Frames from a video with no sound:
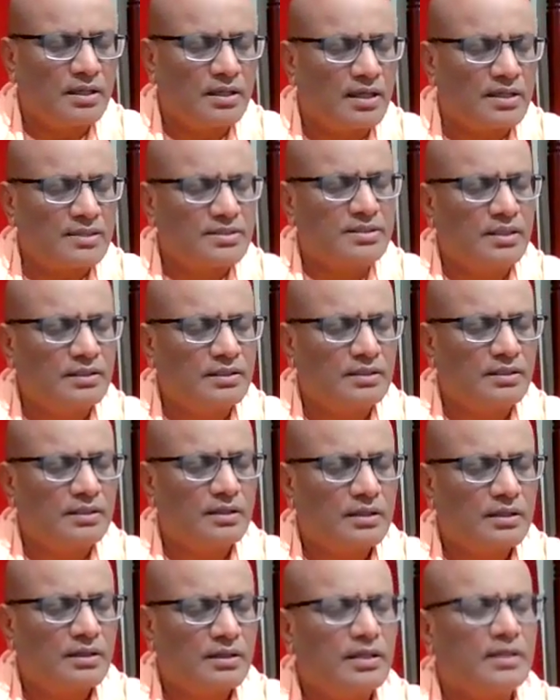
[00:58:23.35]
Asat,
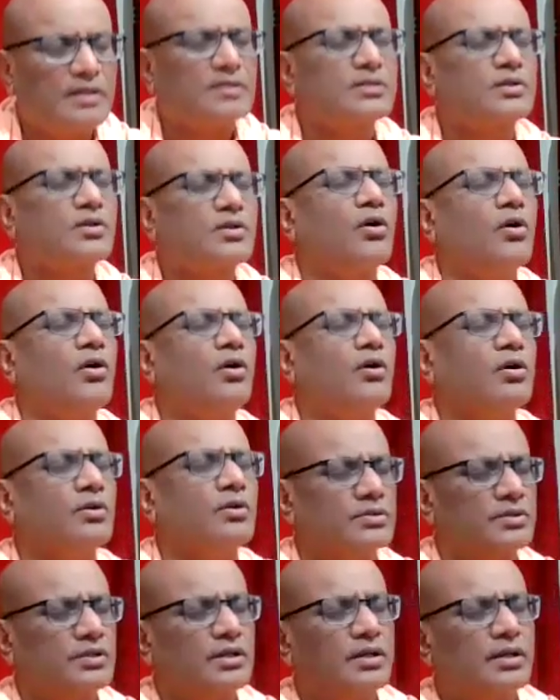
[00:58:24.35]
its
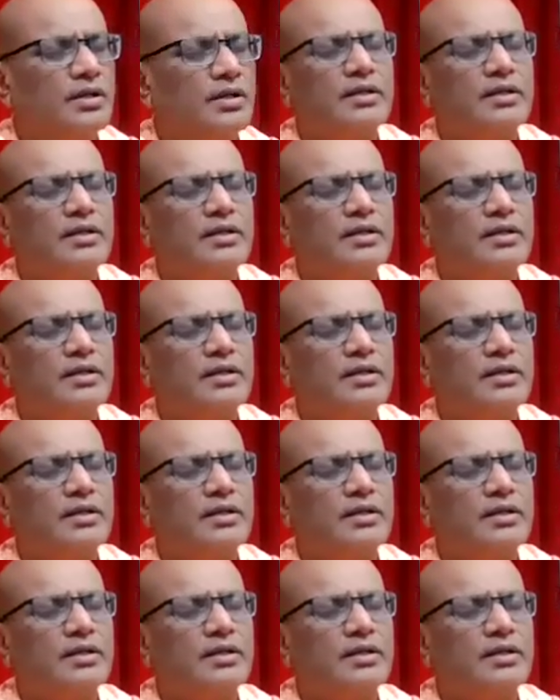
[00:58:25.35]
cause.